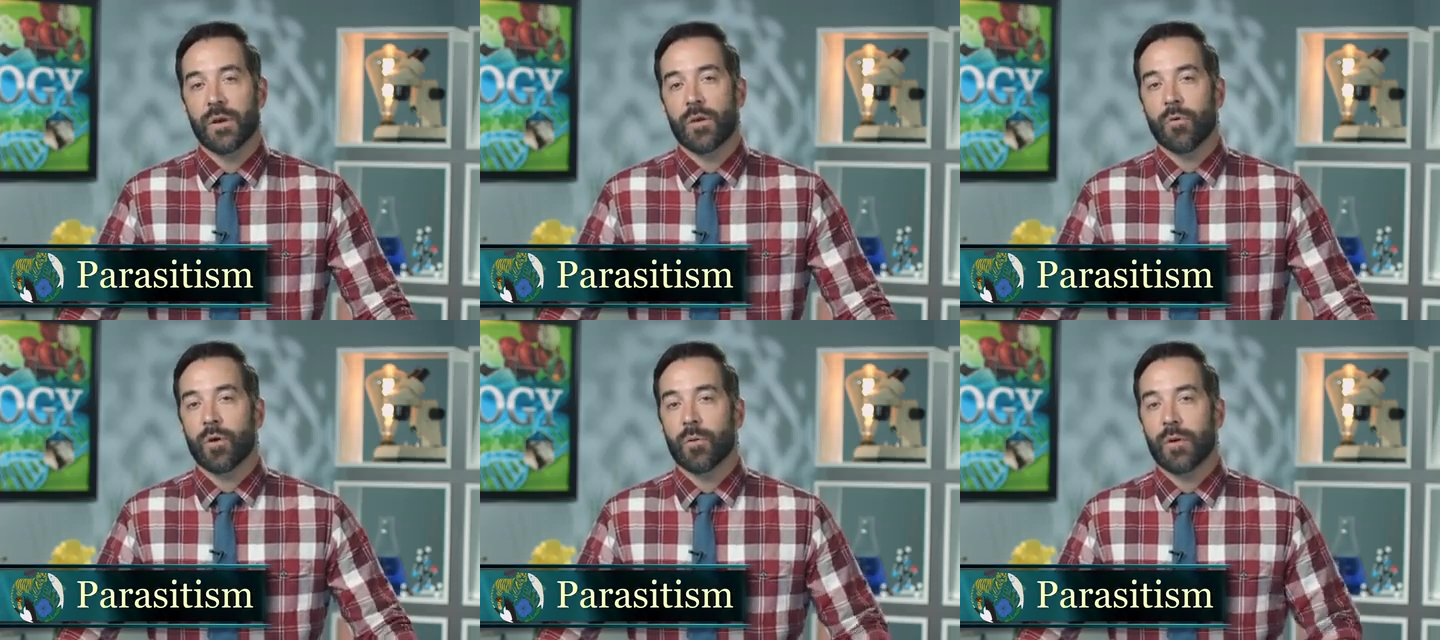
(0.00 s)

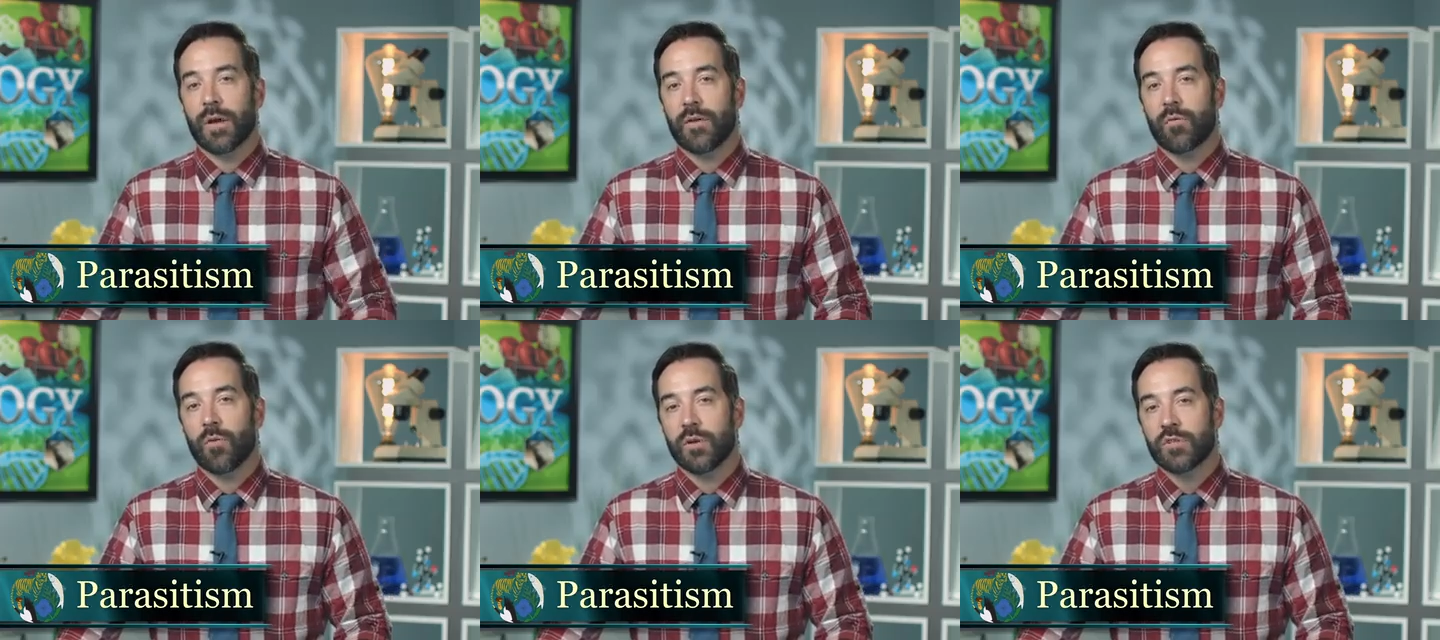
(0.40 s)
where we
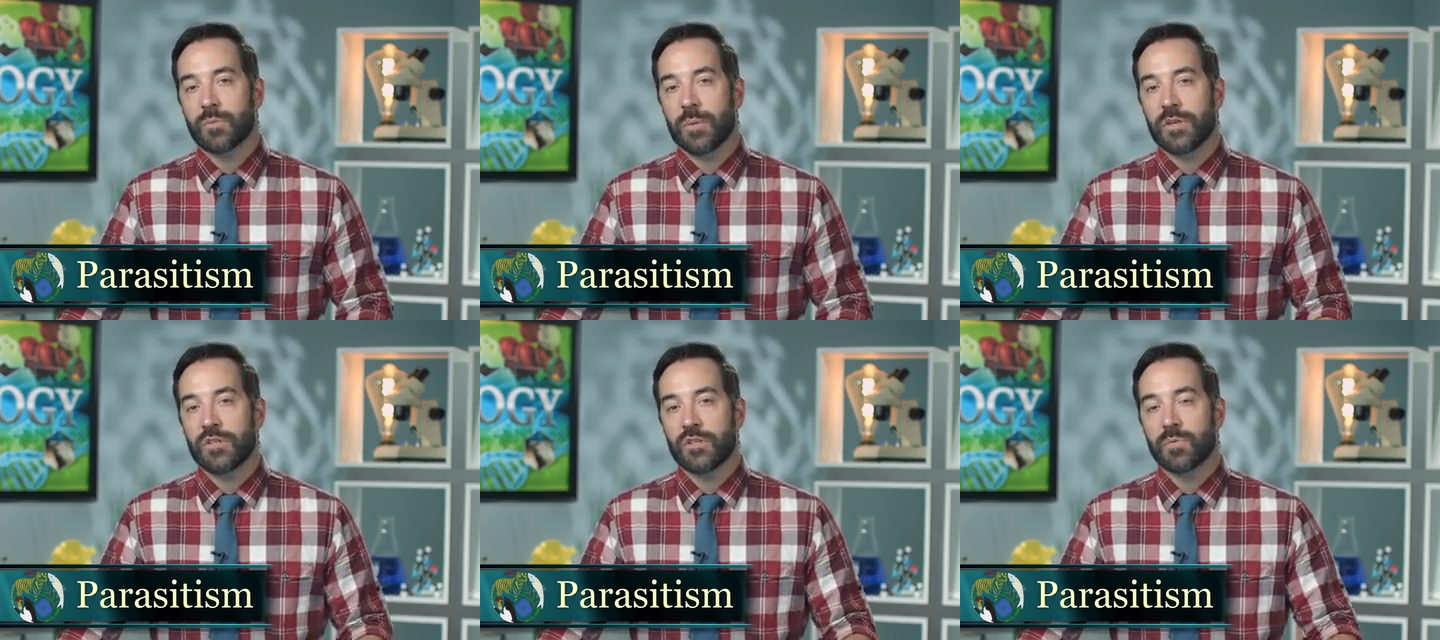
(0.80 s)
have one
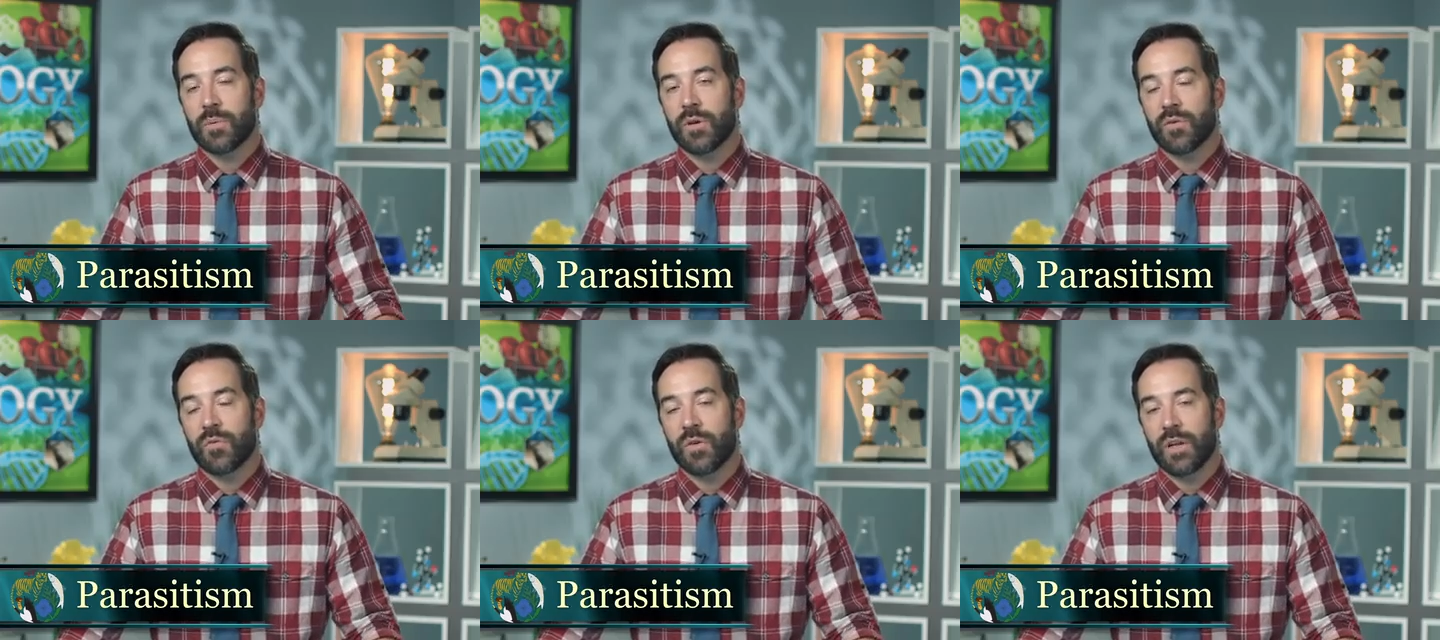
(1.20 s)
species
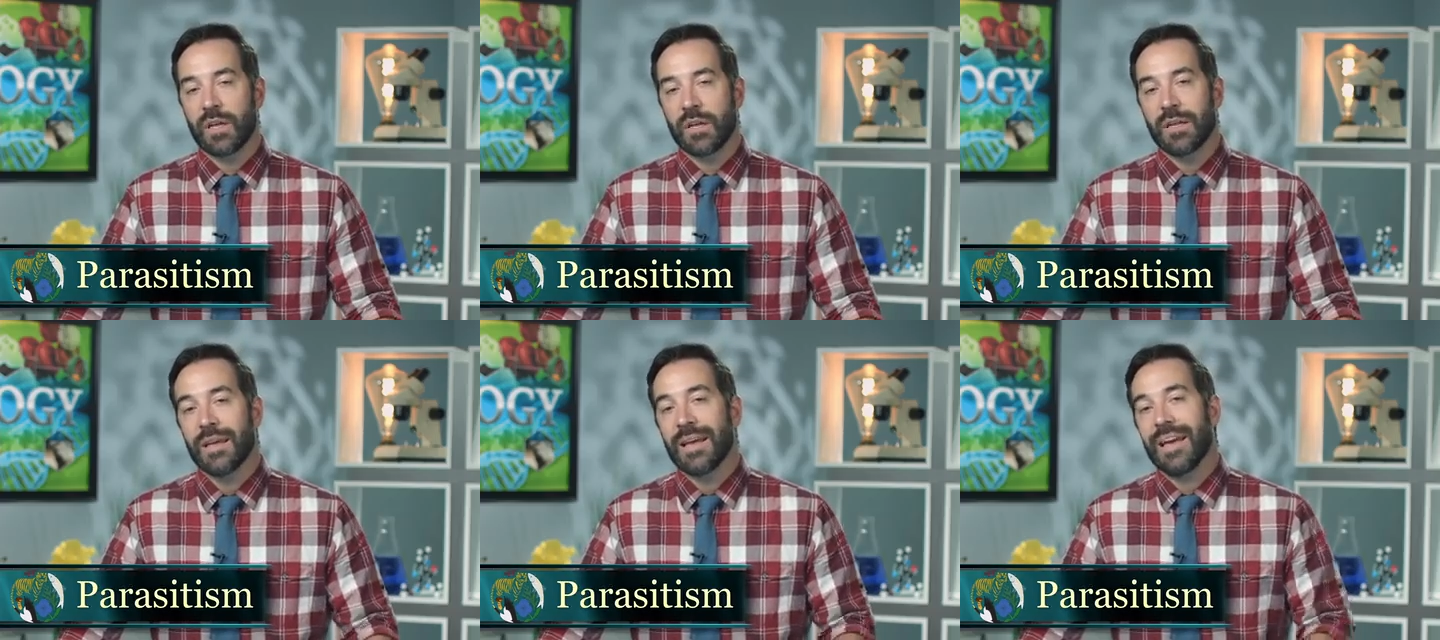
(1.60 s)

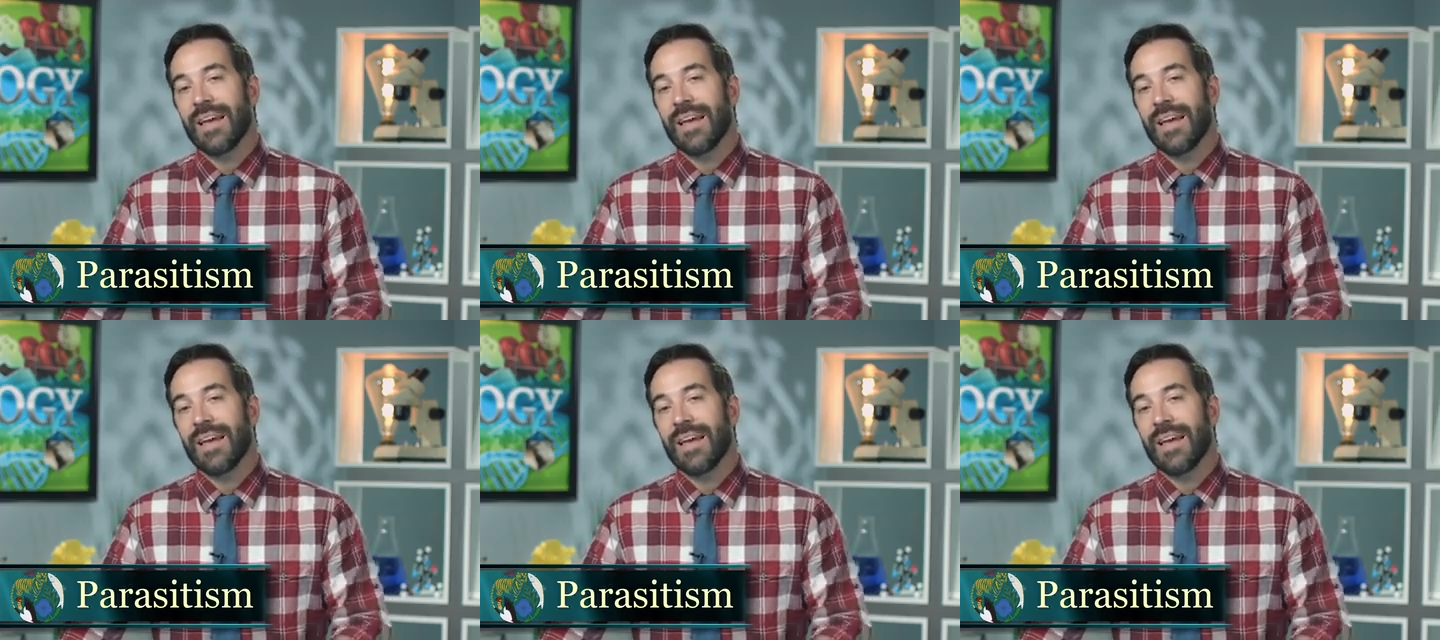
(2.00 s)
benefiting